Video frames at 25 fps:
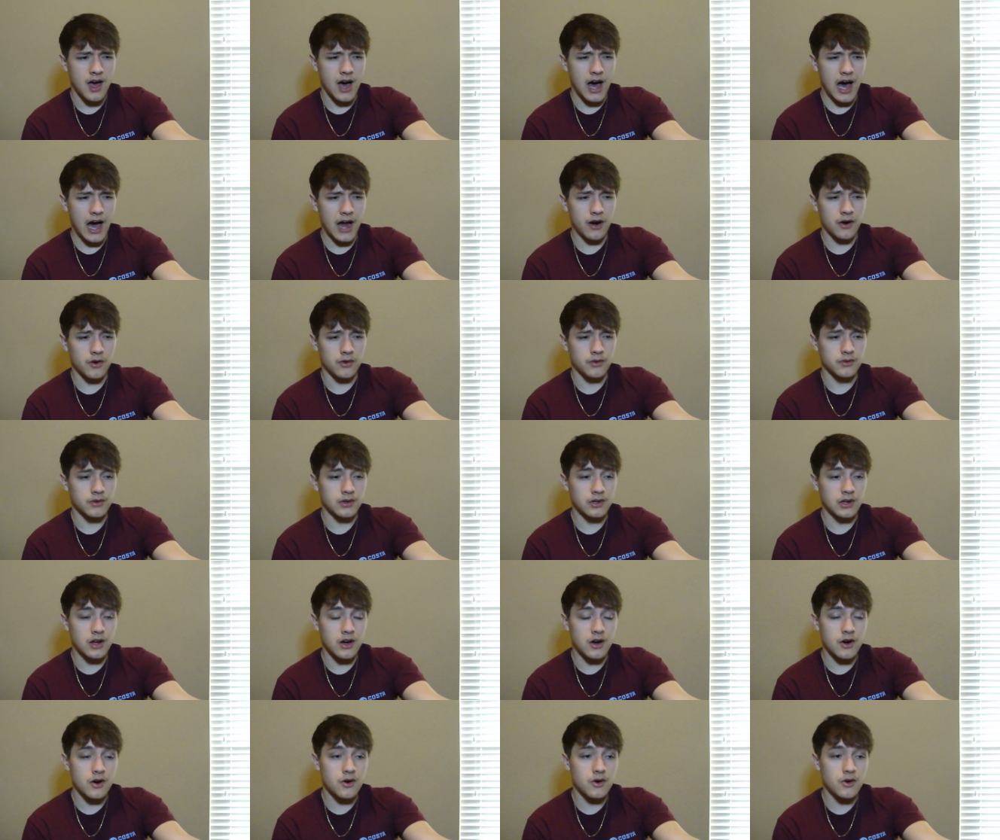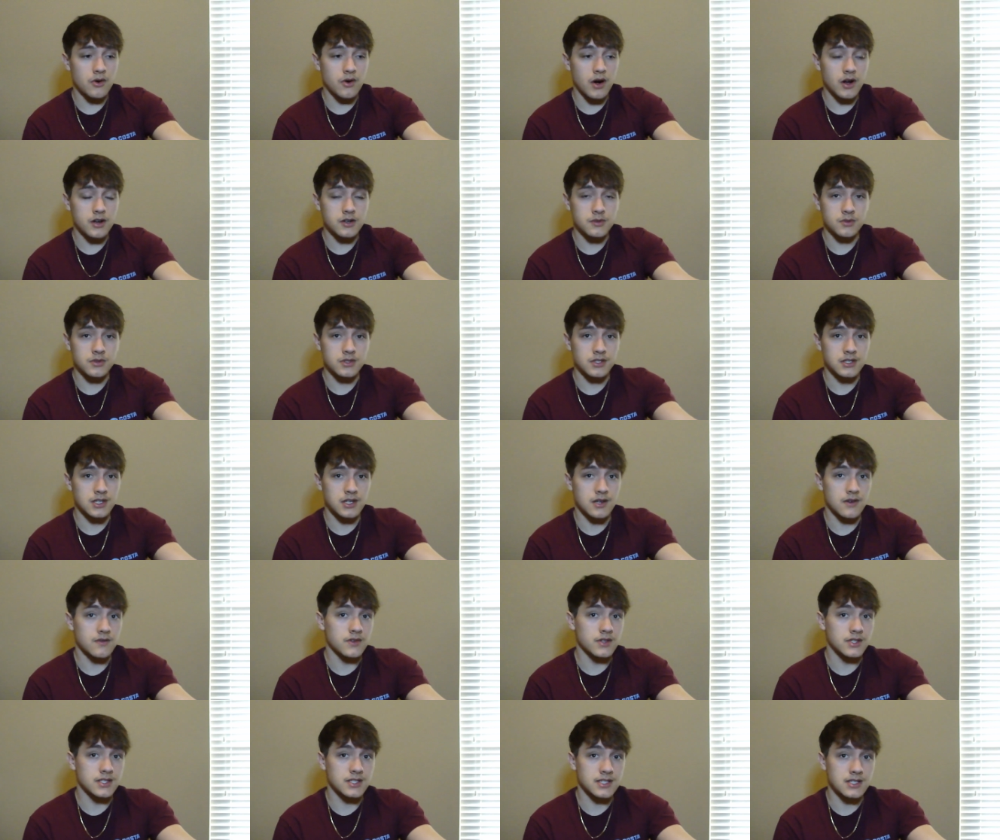I don't know 100%
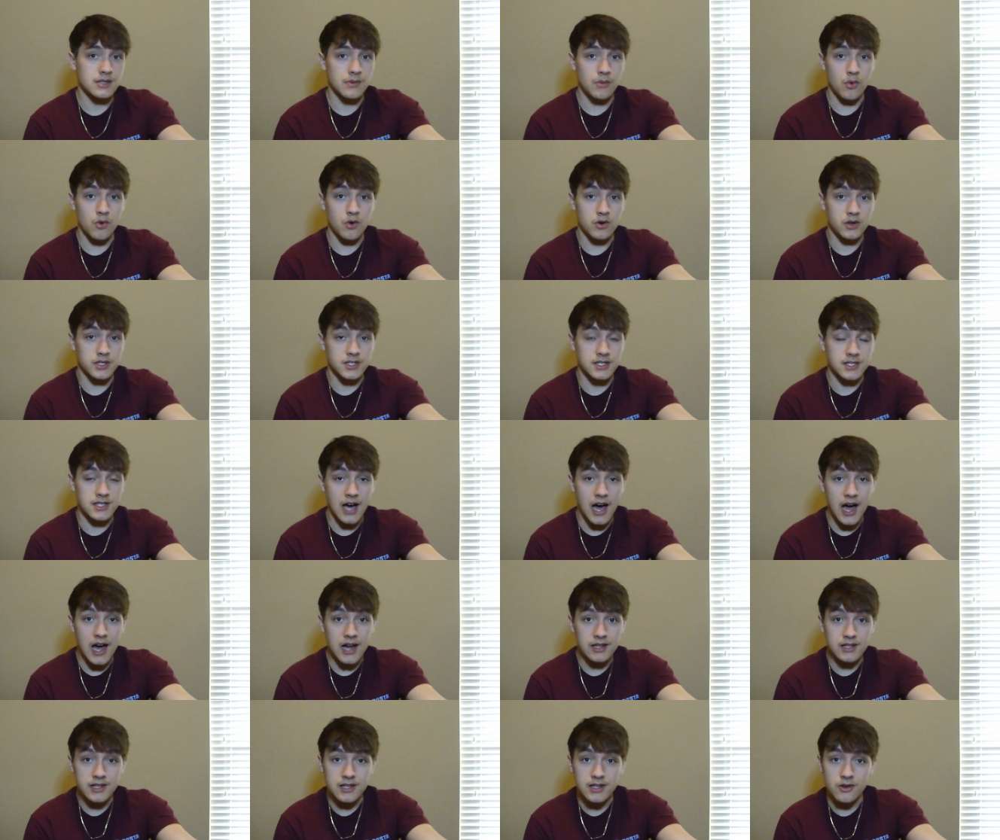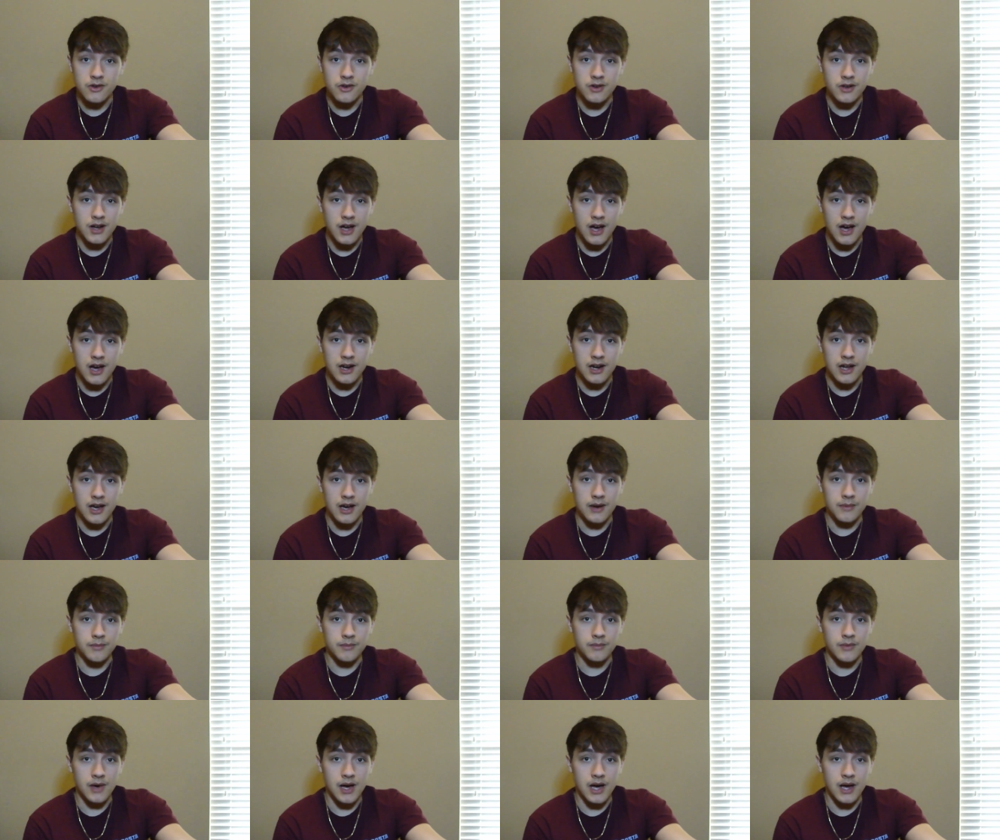if it's more silent or
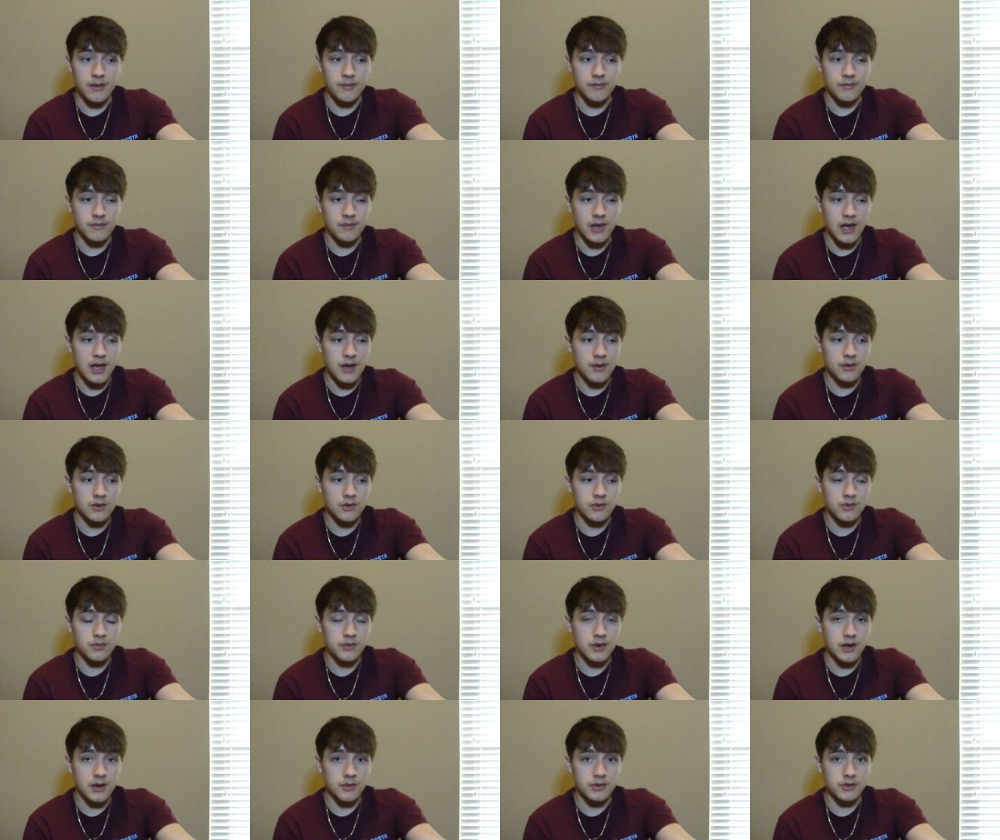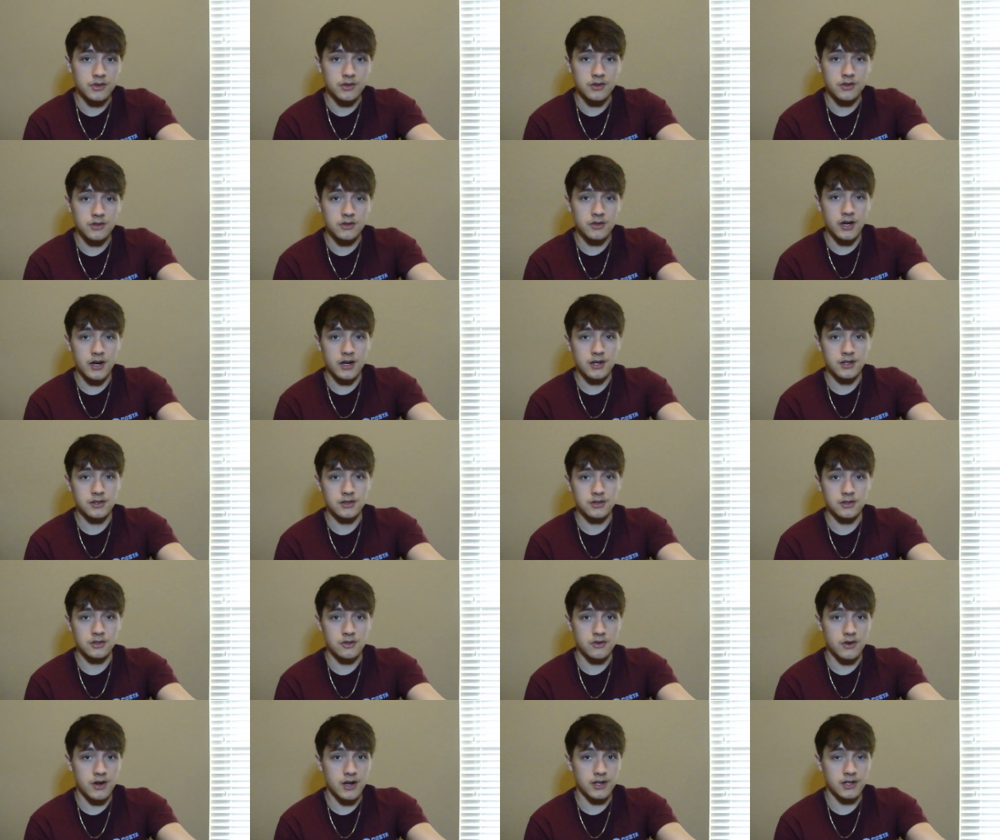not. I maybe would be able to do a
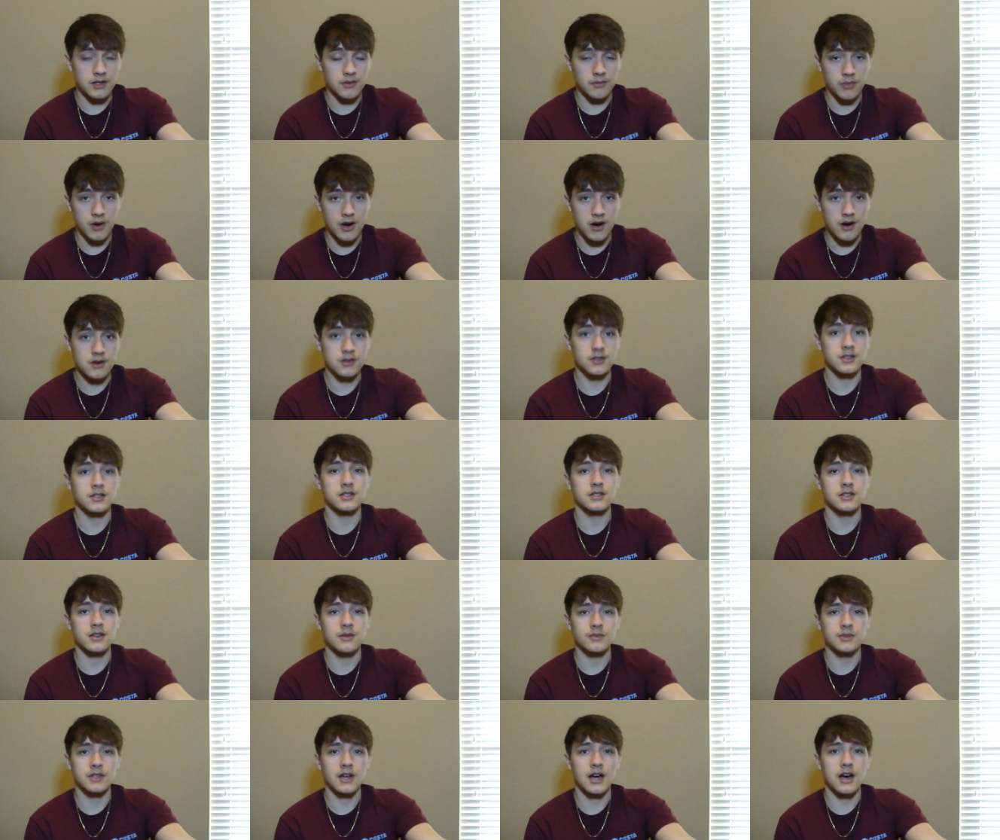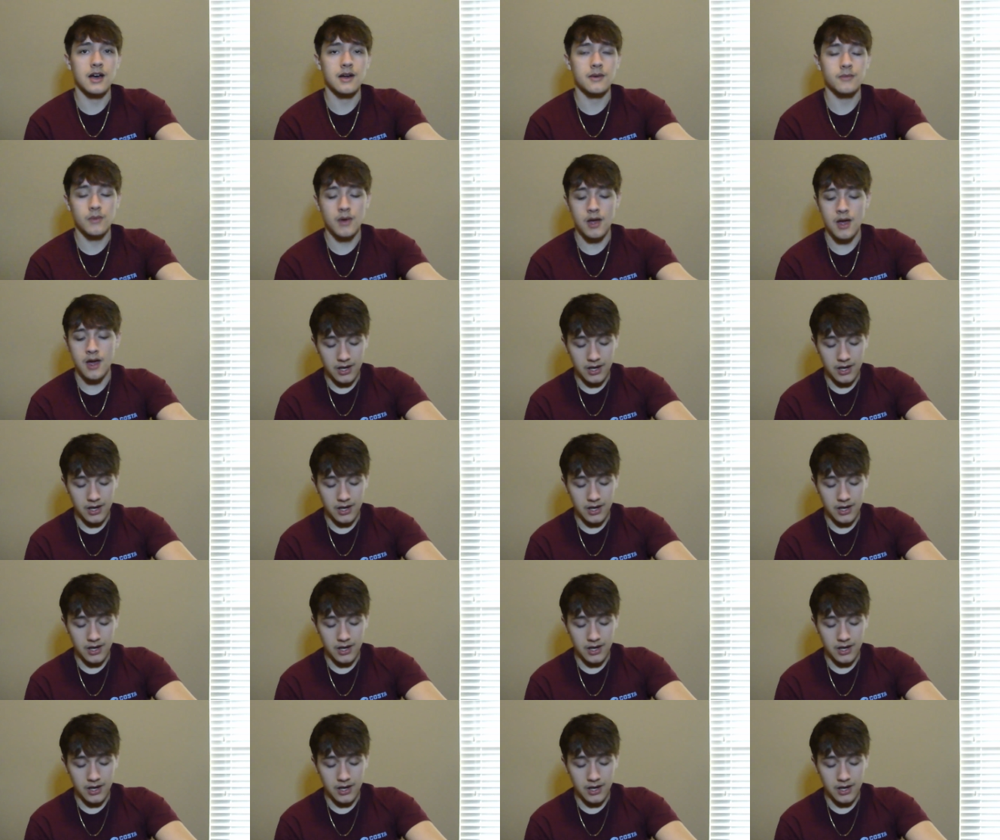direct comparison sometime.